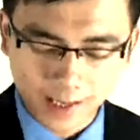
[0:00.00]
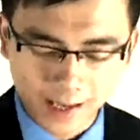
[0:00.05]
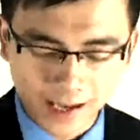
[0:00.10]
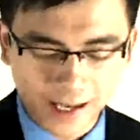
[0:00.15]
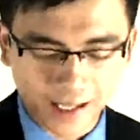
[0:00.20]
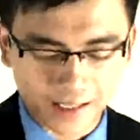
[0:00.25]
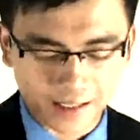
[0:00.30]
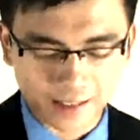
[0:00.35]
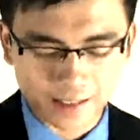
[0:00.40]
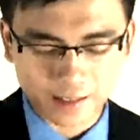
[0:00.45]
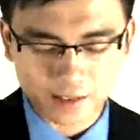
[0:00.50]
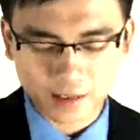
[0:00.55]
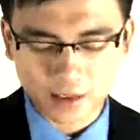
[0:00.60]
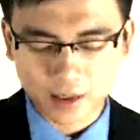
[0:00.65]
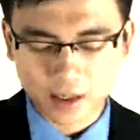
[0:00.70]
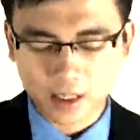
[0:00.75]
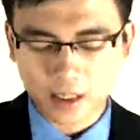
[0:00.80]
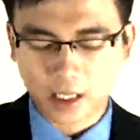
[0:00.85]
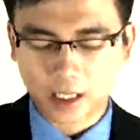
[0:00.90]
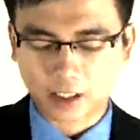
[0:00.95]
And
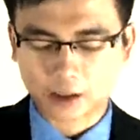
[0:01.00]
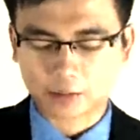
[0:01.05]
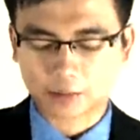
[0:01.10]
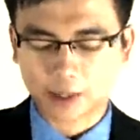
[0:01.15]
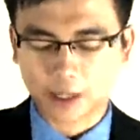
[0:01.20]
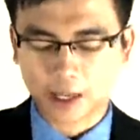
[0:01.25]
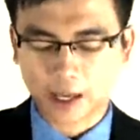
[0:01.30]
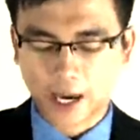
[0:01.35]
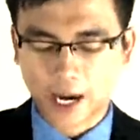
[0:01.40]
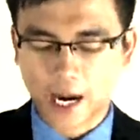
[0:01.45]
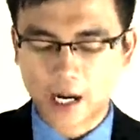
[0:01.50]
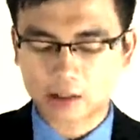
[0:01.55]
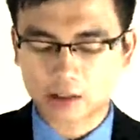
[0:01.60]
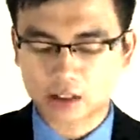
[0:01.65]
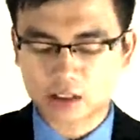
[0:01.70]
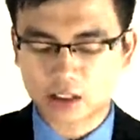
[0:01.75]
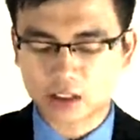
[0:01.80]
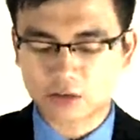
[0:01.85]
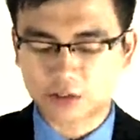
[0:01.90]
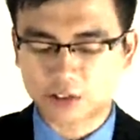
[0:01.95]
explain how
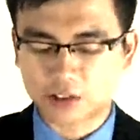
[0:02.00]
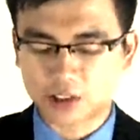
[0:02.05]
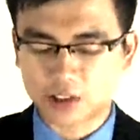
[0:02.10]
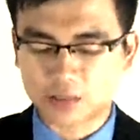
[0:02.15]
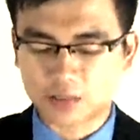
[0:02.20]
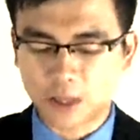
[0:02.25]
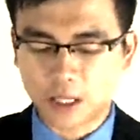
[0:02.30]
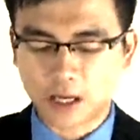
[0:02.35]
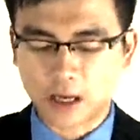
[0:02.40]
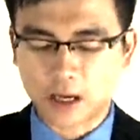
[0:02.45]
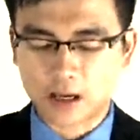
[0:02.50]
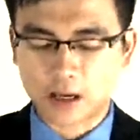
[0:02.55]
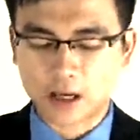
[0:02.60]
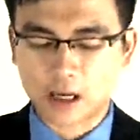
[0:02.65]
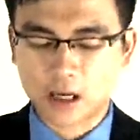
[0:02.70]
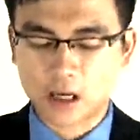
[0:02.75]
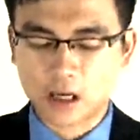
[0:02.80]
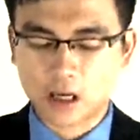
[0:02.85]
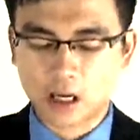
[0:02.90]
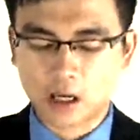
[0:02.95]
these differences may
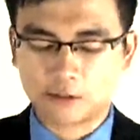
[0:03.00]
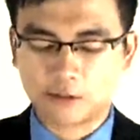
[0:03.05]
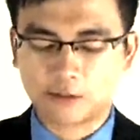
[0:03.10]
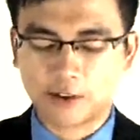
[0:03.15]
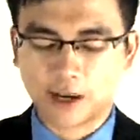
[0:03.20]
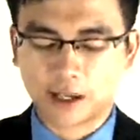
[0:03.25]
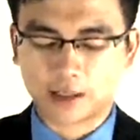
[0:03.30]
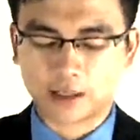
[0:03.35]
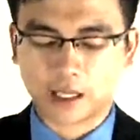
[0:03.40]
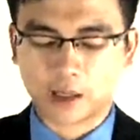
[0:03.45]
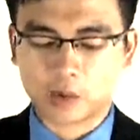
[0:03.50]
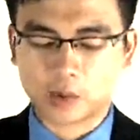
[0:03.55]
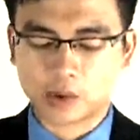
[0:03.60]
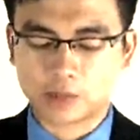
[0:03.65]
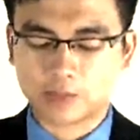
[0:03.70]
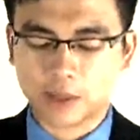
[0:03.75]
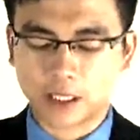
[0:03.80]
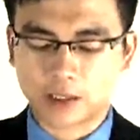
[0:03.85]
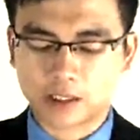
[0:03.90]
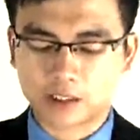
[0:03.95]
affect their
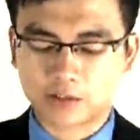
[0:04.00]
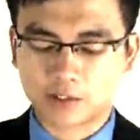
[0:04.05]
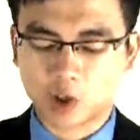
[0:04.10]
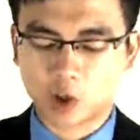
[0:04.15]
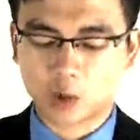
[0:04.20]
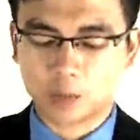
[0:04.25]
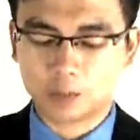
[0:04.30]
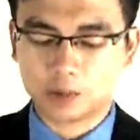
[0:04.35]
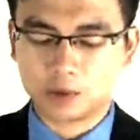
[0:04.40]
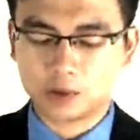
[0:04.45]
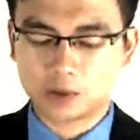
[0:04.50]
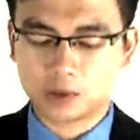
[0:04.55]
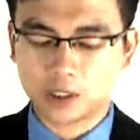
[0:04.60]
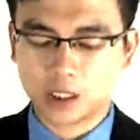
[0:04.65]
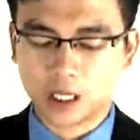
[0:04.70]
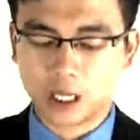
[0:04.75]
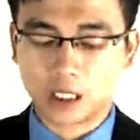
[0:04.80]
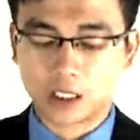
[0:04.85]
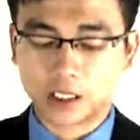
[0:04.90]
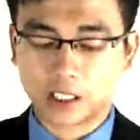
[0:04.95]
respective corporate
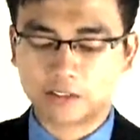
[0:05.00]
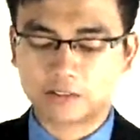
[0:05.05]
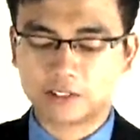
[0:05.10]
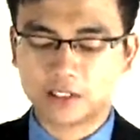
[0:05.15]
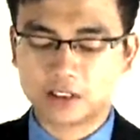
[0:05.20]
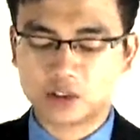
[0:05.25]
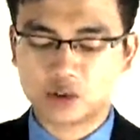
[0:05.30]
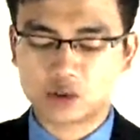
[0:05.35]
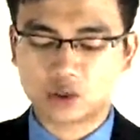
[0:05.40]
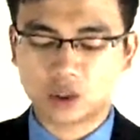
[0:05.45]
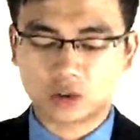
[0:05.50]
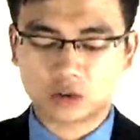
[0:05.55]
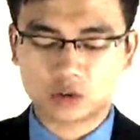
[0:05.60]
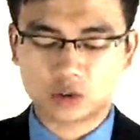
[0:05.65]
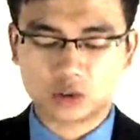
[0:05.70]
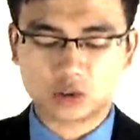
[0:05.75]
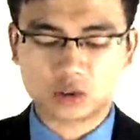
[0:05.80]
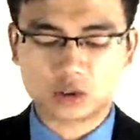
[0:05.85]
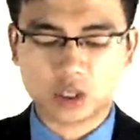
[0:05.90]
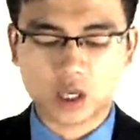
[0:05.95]
governance
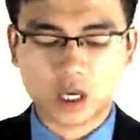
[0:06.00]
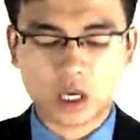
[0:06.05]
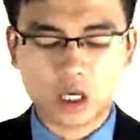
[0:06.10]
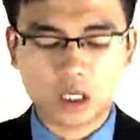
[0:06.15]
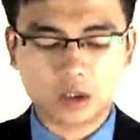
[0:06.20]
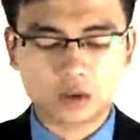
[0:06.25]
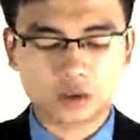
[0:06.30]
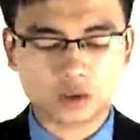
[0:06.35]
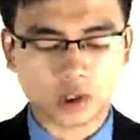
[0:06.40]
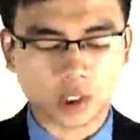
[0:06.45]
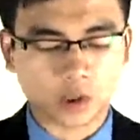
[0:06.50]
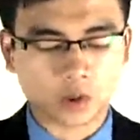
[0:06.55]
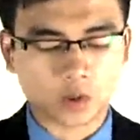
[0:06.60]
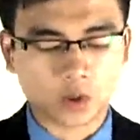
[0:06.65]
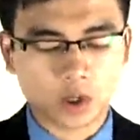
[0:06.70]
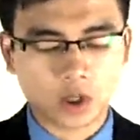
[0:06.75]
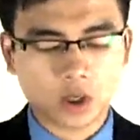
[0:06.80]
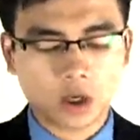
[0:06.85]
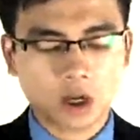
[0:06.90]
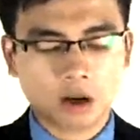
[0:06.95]
structures.
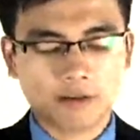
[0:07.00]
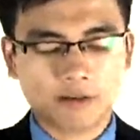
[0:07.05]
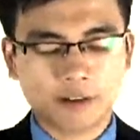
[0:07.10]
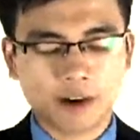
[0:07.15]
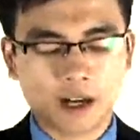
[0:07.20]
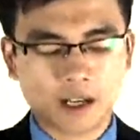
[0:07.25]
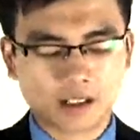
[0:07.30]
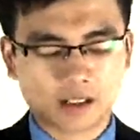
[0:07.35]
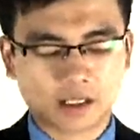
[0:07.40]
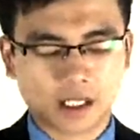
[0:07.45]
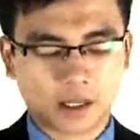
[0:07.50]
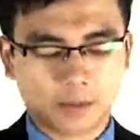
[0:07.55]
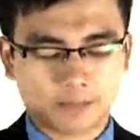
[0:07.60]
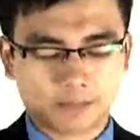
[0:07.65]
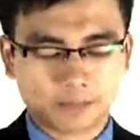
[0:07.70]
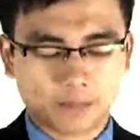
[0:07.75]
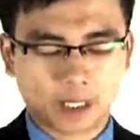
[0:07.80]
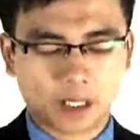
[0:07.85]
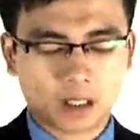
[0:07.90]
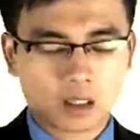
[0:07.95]
So, firstly,
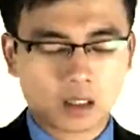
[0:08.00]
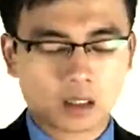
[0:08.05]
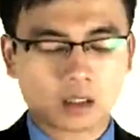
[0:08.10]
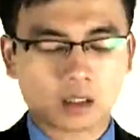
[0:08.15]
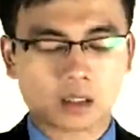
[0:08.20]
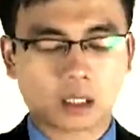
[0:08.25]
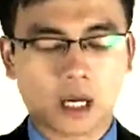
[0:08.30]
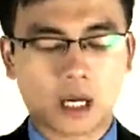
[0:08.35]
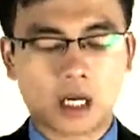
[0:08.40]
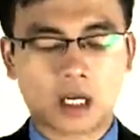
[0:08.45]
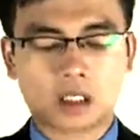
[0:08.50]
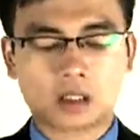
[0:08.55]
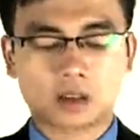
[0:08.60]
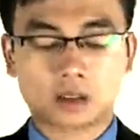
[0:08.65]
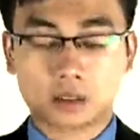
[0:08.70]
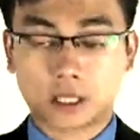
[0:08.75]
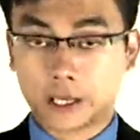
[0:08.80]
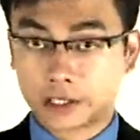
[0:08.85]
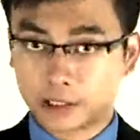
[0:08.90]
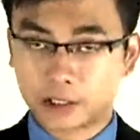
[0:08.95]
they
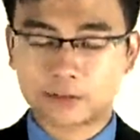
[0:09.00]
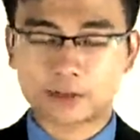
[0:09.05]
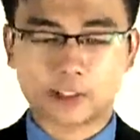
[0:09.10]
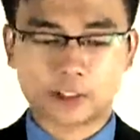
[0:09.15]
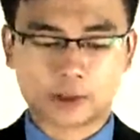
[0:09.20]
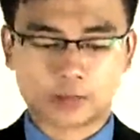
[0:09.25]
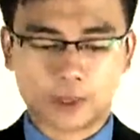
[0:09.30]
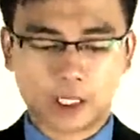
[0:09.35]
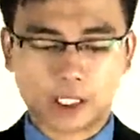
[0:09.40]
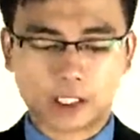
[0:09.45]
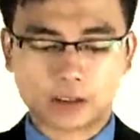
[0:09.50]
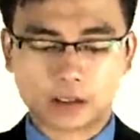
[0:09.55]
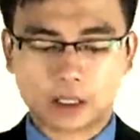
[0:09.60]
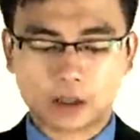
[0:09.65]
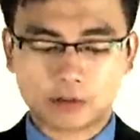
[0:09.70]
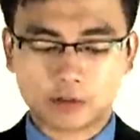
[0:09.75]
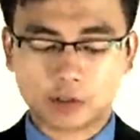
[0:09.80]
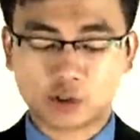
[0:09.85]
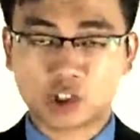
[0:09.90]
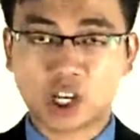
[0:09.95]
are different because
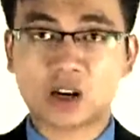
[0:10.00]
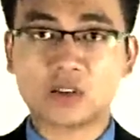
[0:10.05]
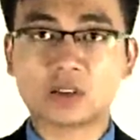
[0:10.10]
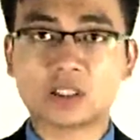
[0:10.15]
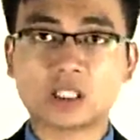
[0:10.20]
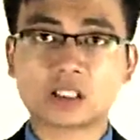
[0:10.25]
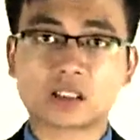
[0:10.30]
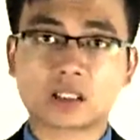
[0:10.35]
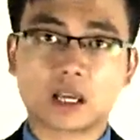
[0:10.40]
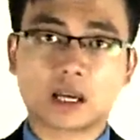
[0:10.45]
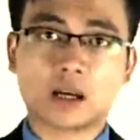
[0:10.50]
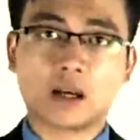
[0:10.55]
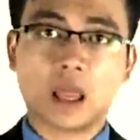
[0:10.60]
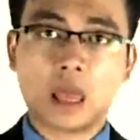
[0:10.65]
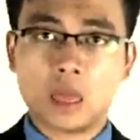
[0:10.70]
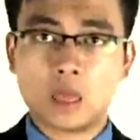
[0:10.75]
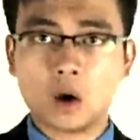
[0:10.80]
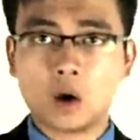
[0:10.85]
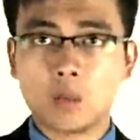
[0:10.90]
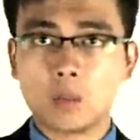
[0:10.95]
for charities they are
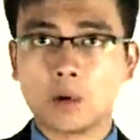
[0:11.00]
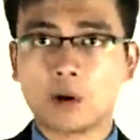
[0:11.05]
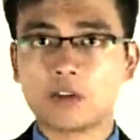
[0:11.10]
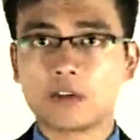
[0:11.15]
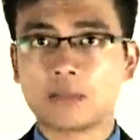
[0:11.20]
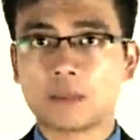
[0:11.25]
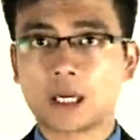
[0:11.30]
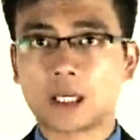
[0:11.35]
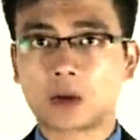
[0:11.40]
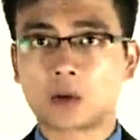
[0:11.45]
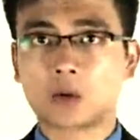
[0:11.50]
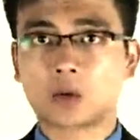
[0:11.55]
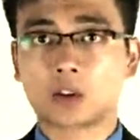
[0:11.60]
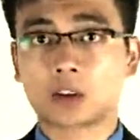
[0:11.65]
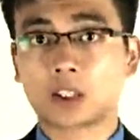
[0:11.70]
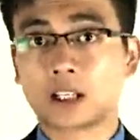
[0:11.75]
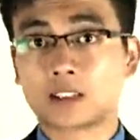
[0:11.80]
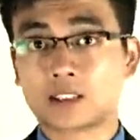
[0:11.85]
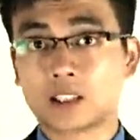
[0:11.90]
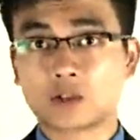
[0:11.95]
non-profit-making
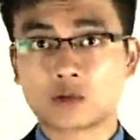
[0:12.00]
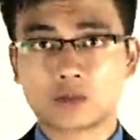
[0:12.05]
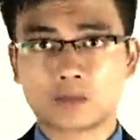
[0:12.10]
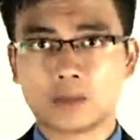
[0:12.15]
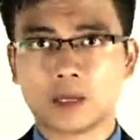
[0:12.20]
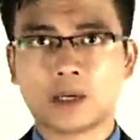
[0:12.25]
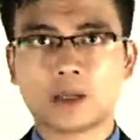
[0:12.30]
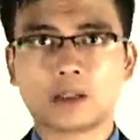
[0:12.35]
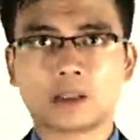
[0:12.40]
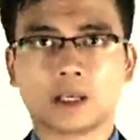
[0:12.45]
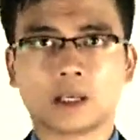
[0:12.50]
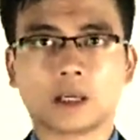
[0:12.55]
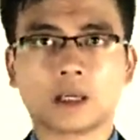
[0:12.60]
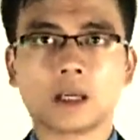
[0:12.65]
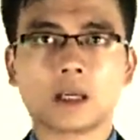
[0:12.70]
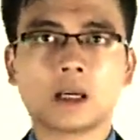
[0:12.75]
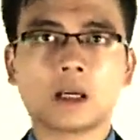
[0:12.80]
organisation mainly.